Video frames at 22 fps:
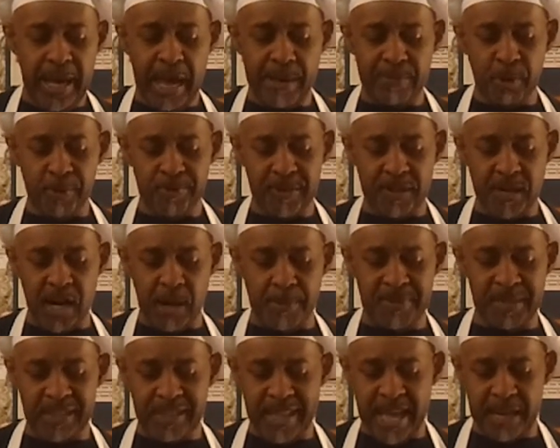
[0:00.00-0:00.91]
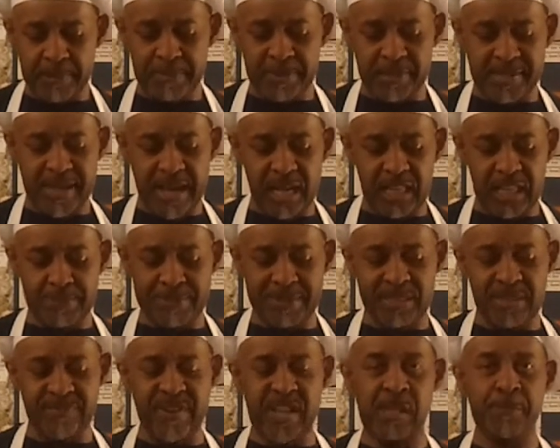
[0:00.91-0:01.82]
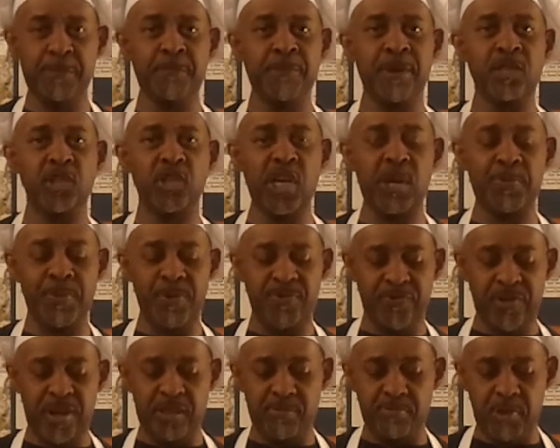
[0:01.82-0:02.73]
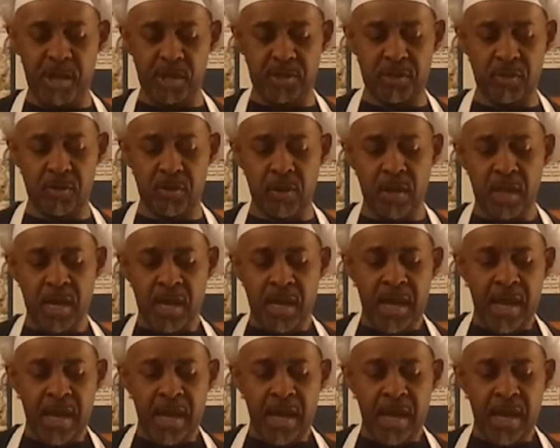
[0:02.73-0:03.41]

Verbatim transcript: I'm overcoming the lack mentality by developing my champion faith muscle.